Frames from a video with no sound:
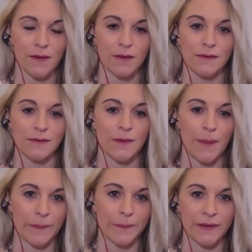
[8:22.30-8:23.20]
sleep
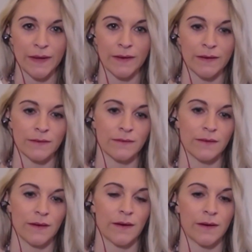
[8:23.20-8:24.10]
apnea.
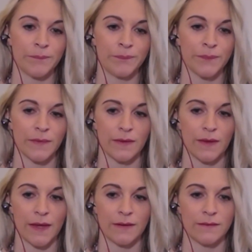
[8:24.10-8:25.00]
Um,
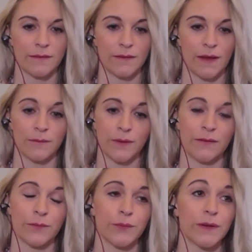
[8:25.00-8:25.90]
and, and what
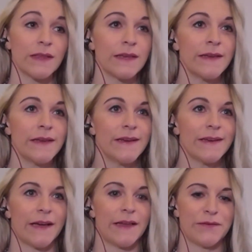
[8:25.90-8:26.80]
I've really
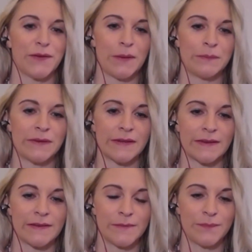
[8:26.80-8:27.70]
kind of come
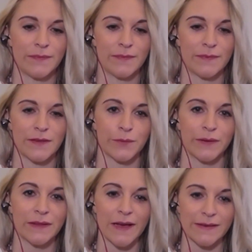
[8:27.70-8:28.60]
to, to
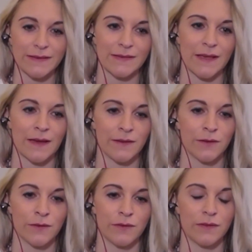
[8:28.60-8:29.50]
realize is that, you
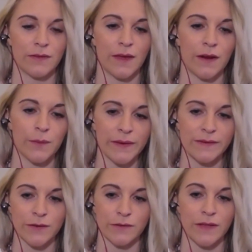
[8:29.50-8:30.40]
know, the airway
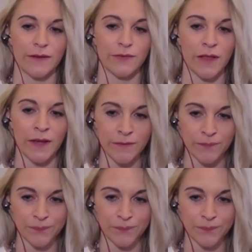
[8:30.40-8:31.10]
is your lifeline.